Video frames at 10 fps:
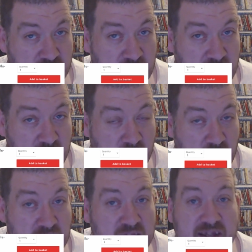either it's
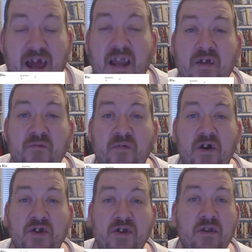the Italian
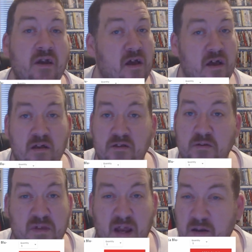version some
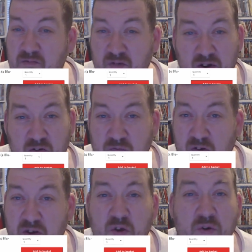Italian writing on the front
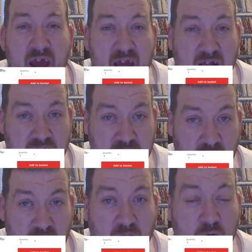who cares
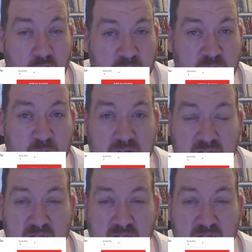have all those films are less